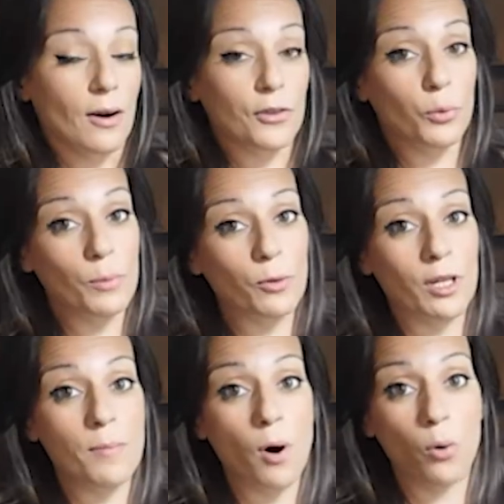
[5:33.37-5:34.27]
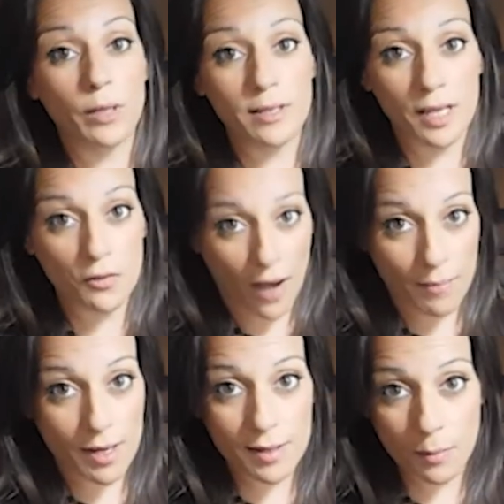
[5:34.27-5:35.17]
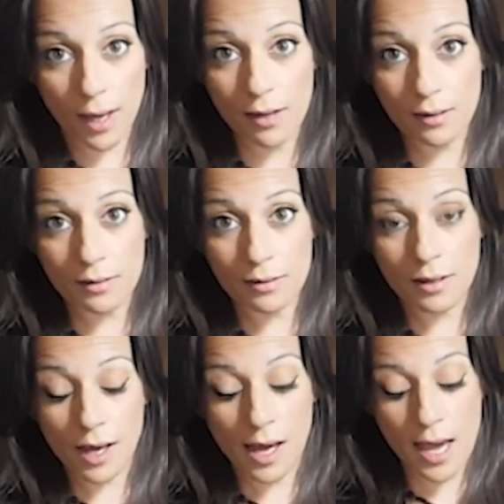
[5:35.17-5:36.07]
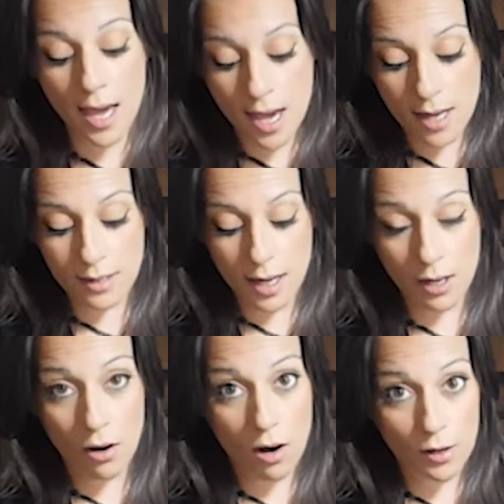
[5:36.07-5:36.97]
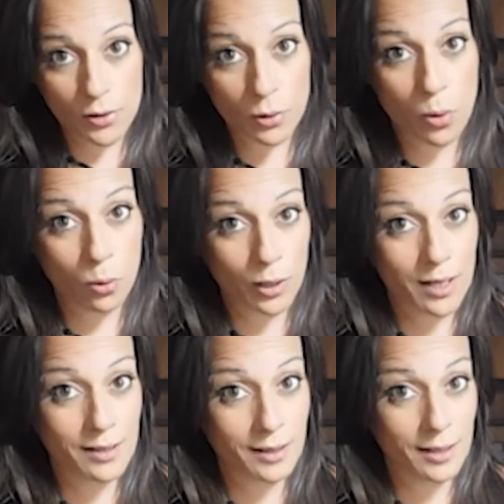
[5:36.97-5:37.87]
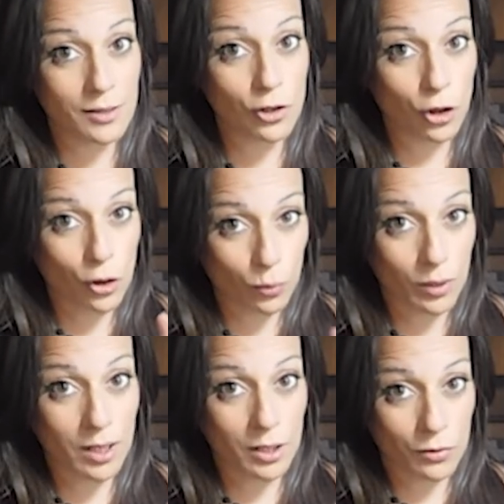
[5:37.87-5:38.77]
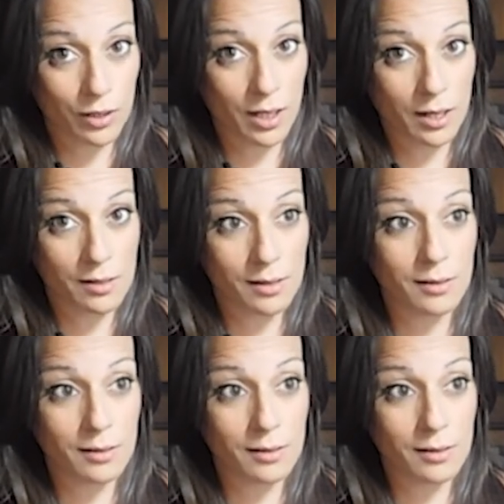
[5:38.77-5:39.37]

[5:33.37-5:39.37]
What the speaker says: The whipped cream only takes 5 minutes to make, and it also only needs 3 ingredients.